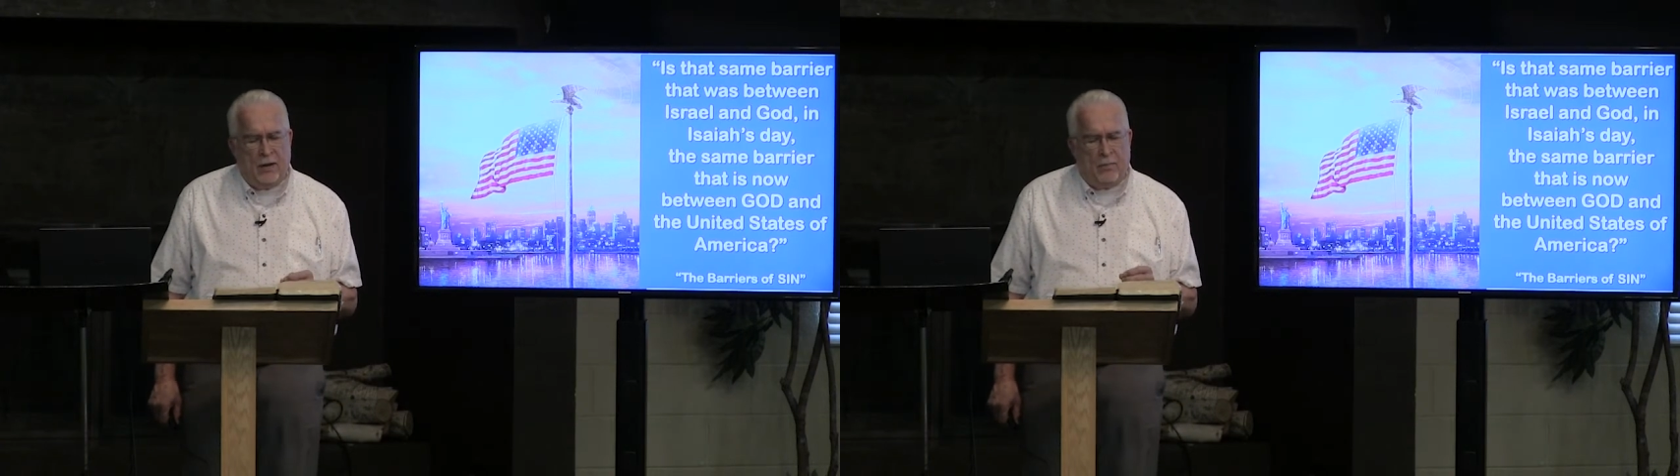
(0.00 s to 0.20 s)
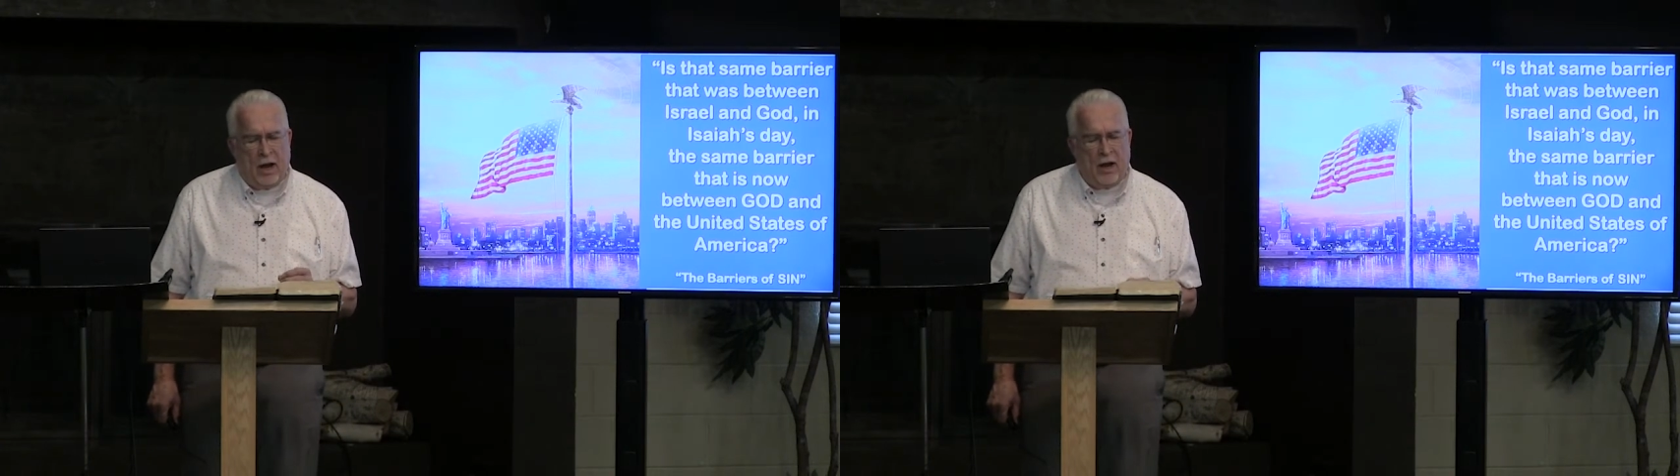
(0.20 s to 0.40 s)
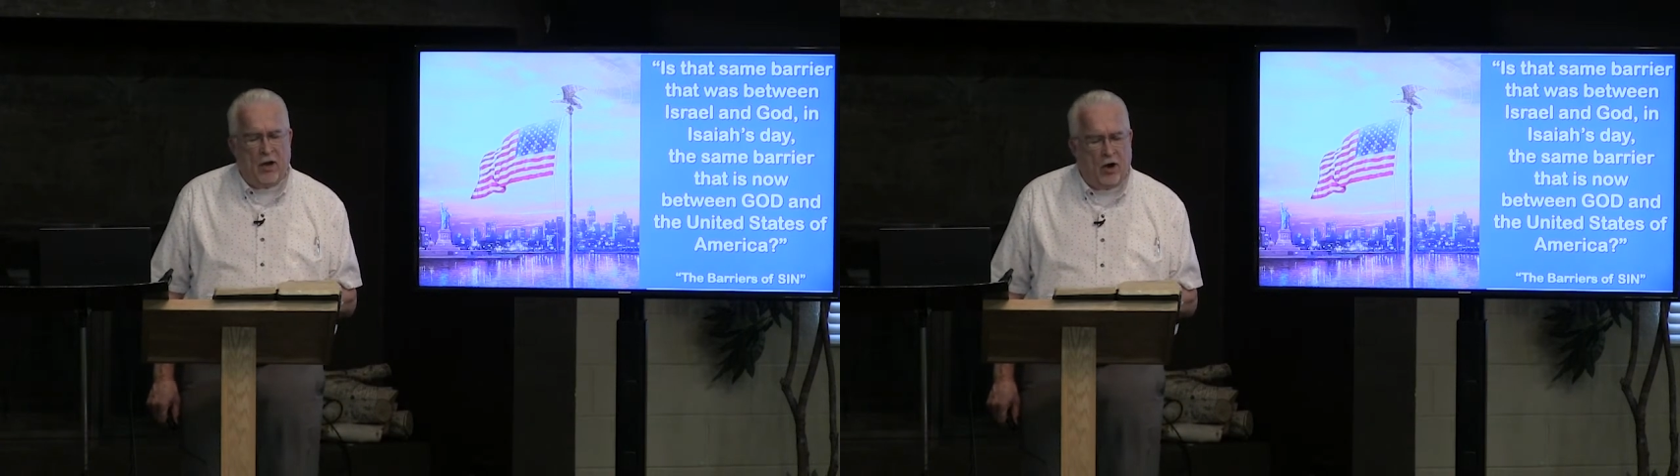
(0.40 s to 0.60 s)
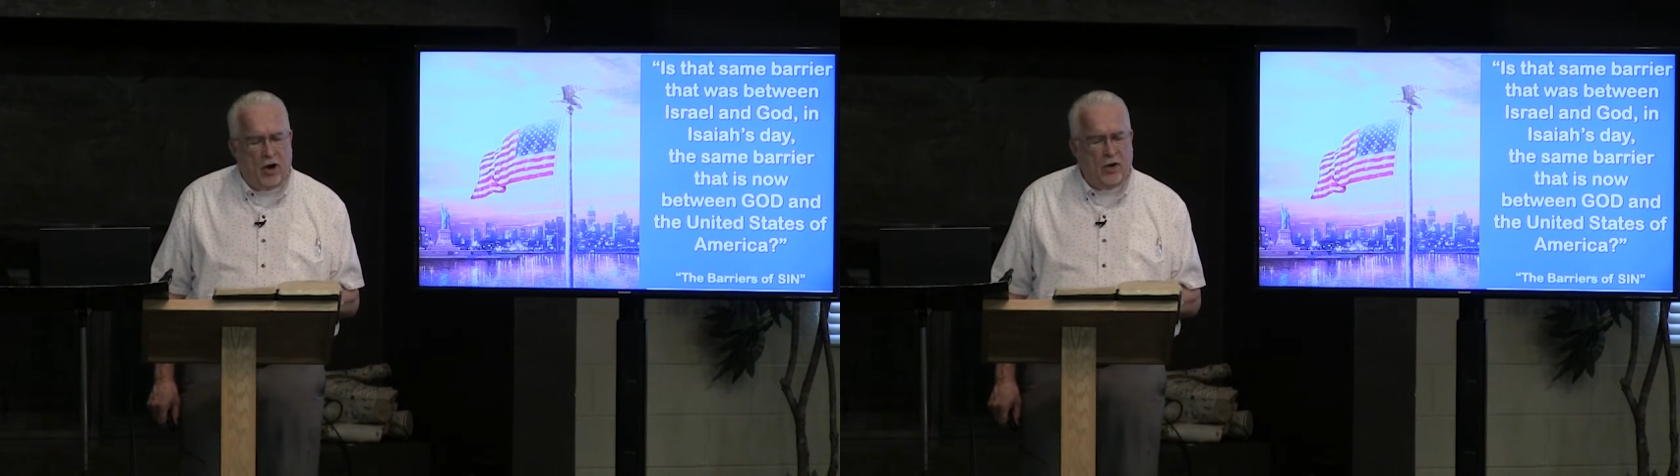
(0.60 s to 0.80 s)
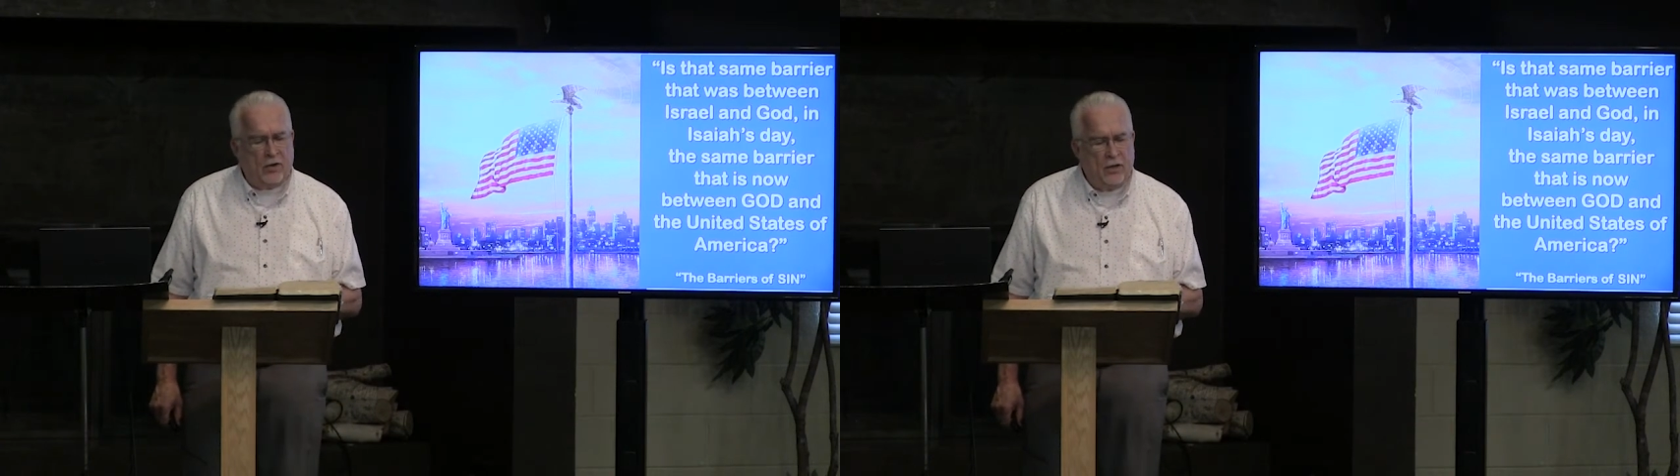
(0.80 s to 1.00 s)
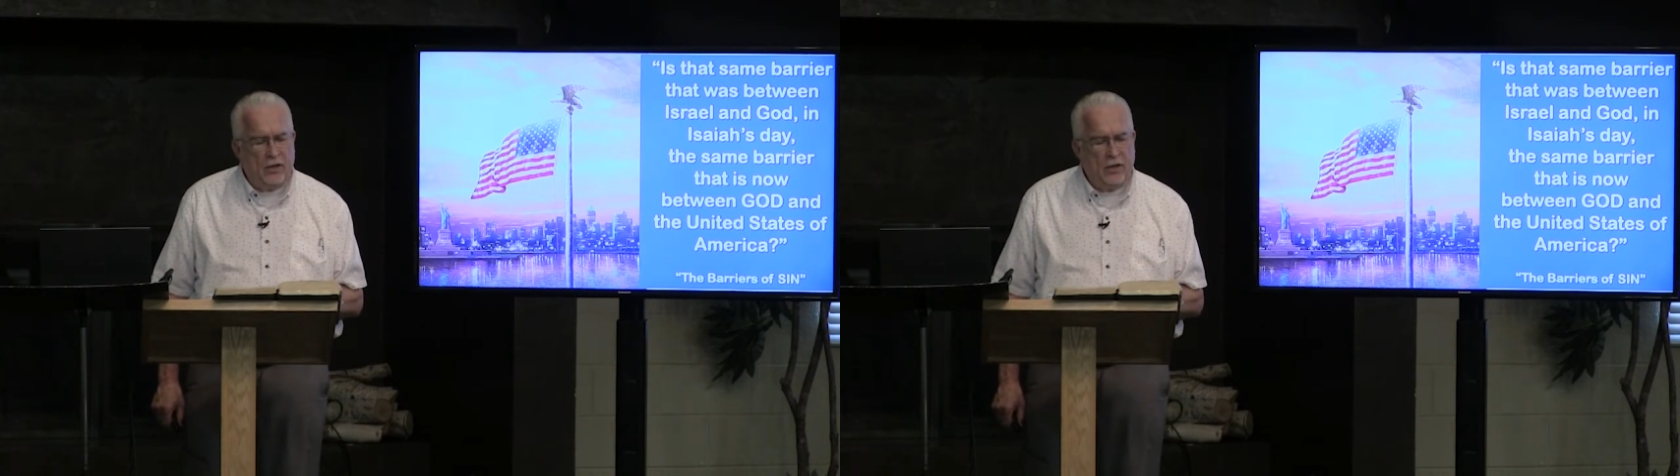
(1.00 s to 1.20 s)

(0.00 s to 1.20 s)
in my heart,